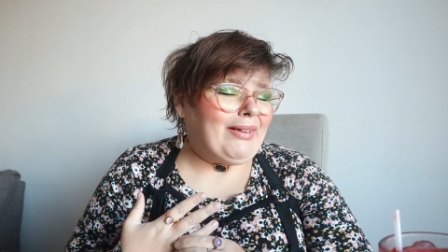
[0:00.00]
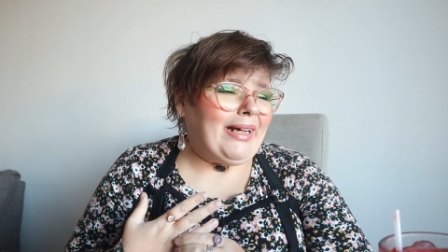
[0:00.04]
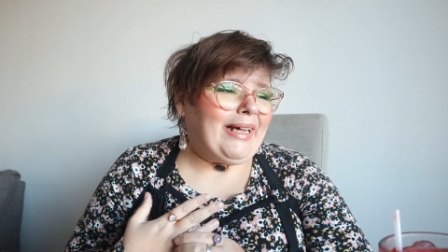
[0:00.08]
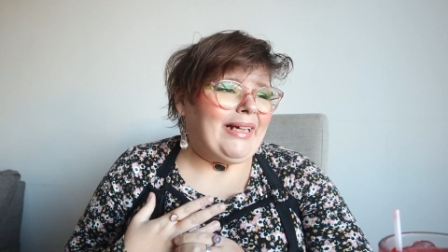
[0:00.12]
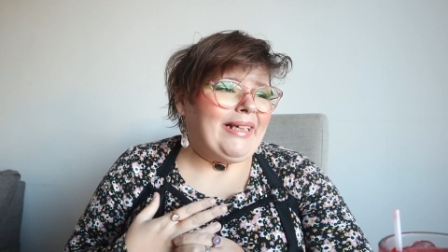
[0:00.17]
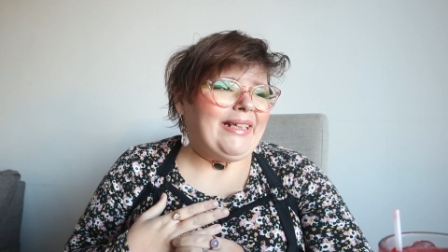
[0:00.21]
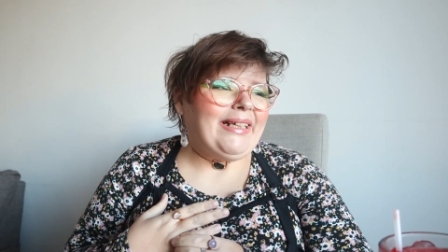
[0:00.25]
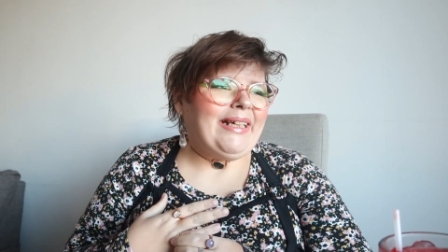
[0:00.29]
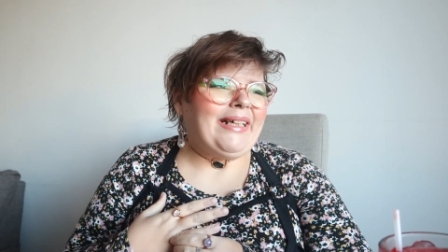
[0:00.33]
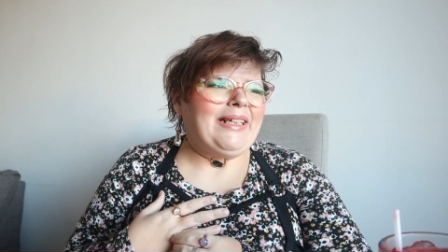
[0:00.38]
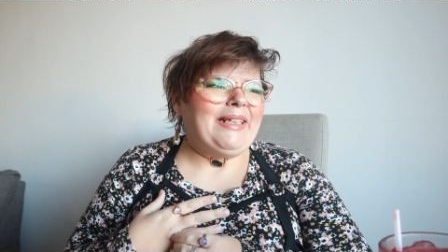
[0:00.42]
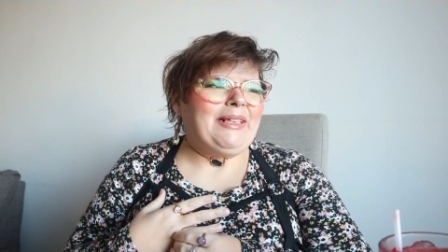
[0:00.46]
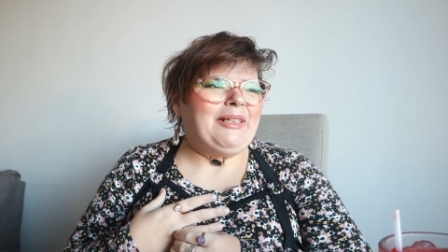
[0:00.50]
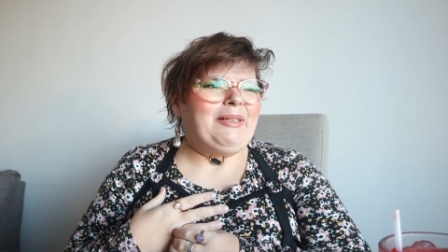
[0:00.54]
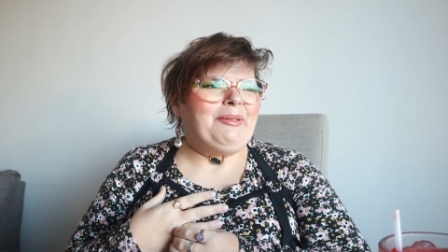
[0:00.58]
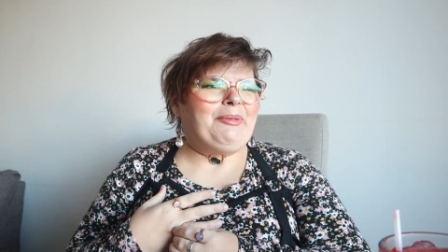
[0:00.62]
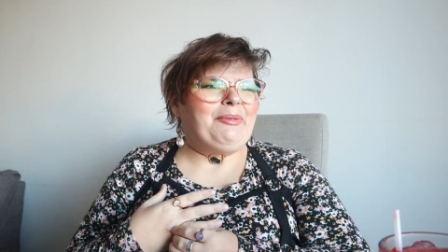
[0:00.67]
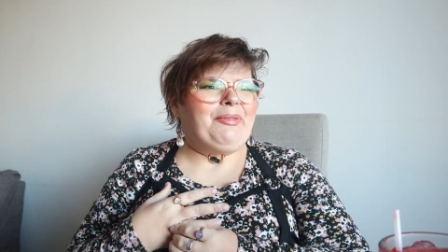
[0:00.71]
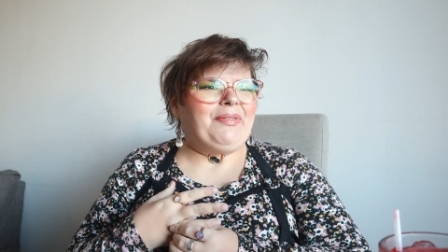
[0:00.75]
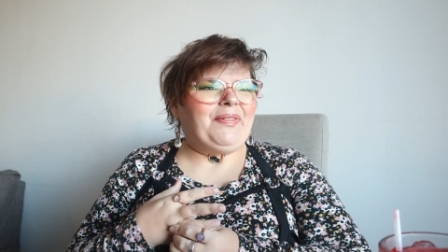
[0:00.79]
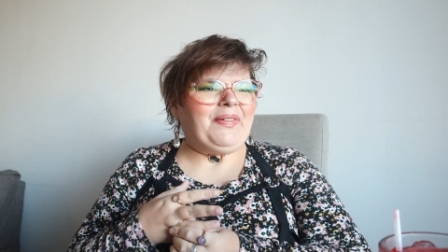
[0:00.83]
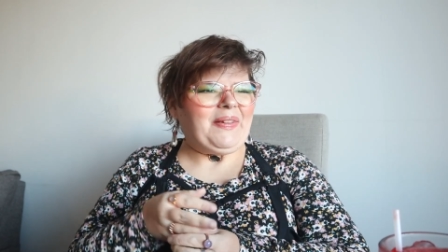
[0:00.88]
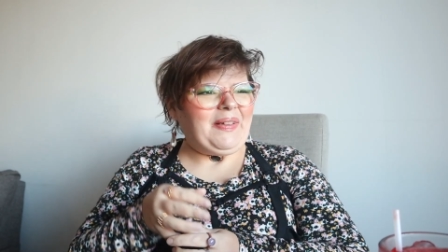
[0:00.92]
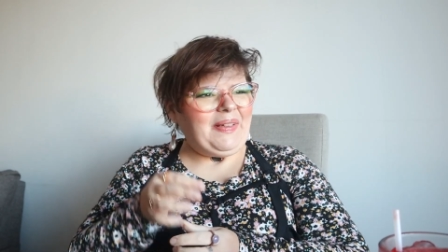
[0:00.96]
red and
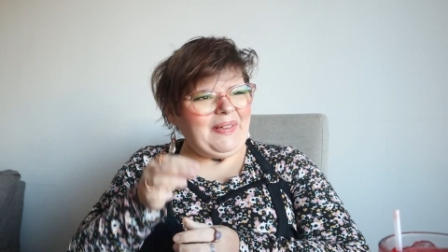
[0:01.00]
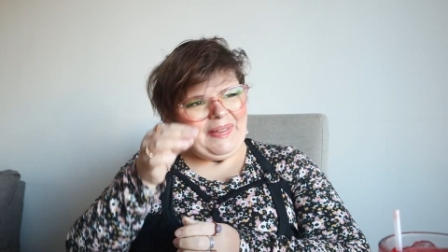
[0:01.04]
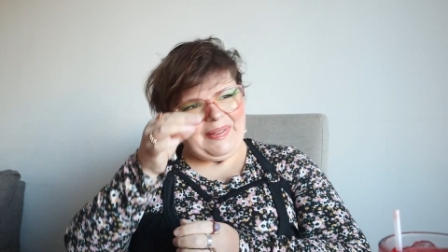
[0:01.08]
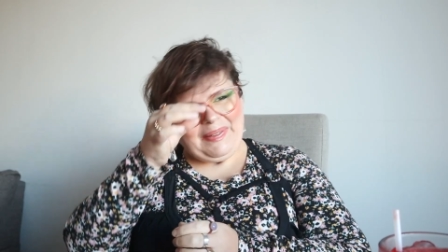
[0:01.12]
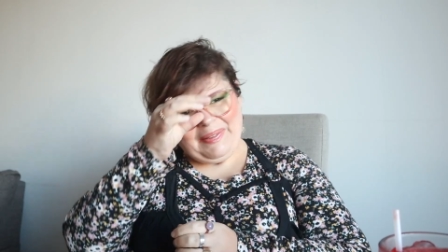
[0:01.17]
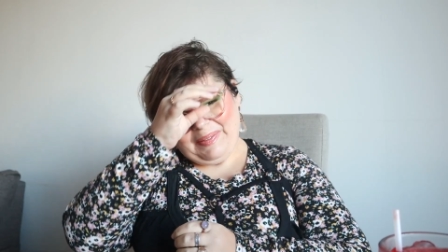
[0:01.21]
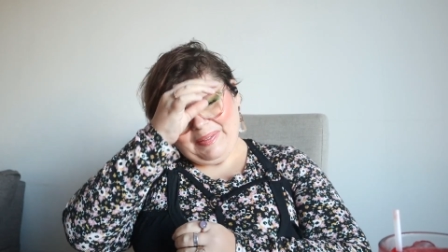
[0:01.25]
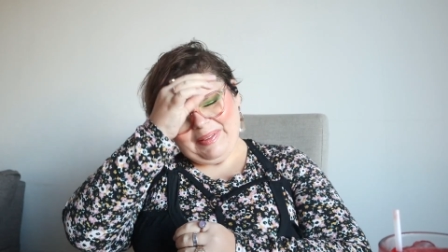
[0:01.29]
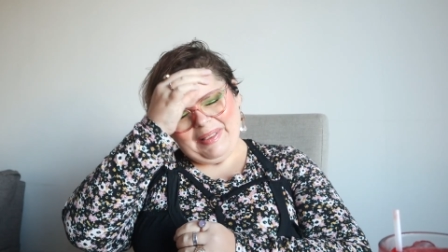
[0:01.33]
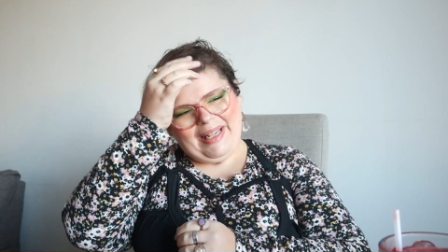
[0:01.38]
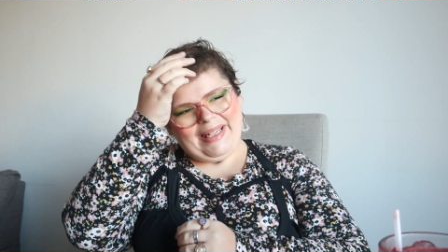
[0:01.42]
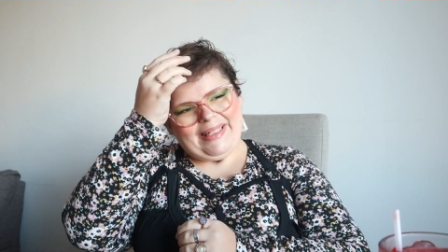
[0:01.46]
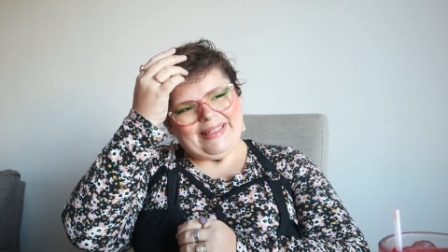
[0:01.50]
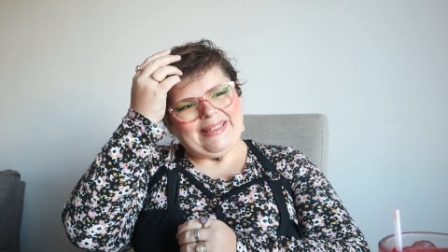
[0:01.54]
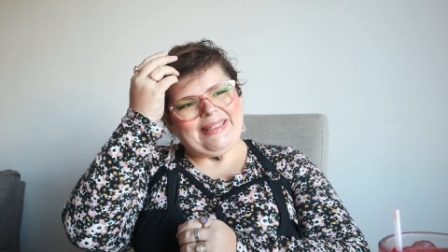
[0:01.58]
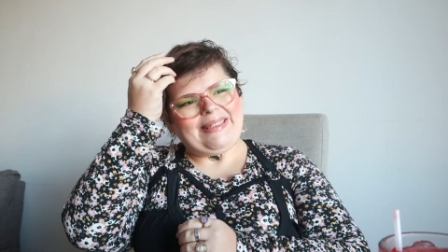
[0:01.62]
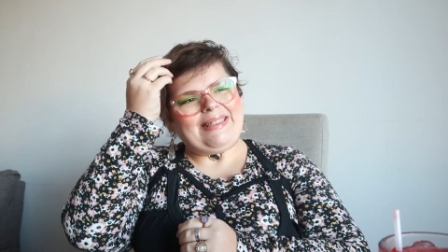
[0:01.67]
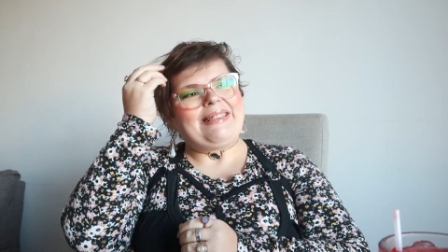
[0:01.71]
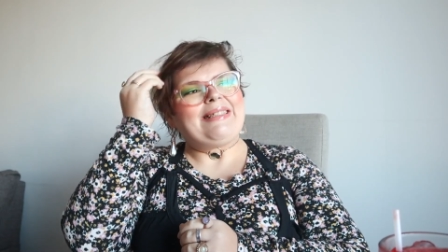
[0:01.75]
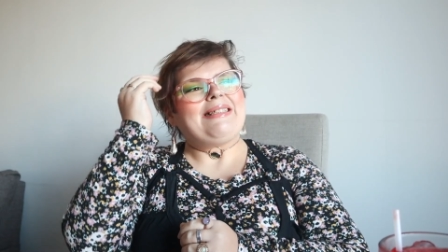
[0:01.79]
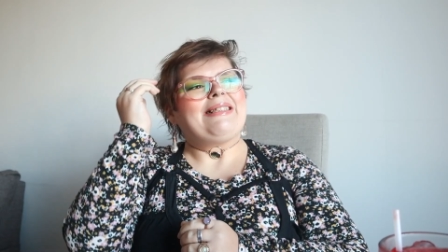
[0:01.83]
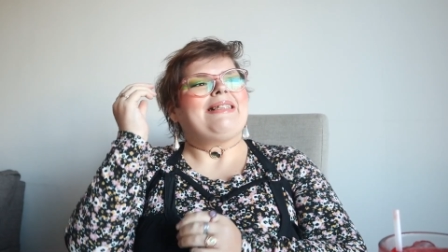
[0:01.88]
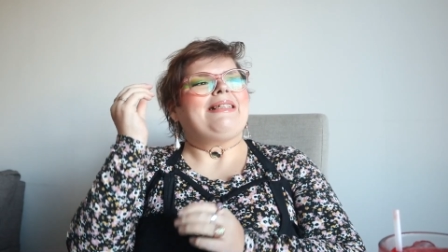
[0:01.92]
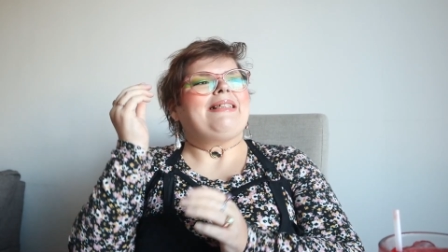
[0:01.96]
it'll feel a little
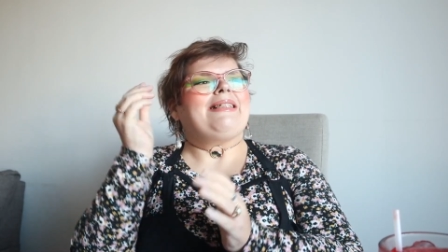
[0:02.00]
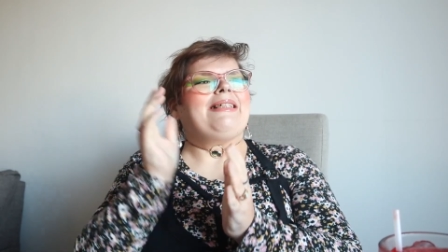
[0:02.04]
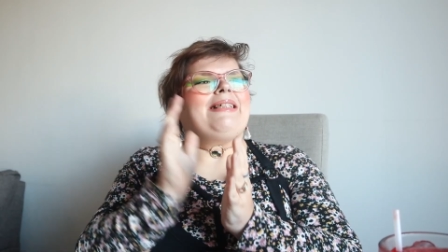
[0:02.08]
less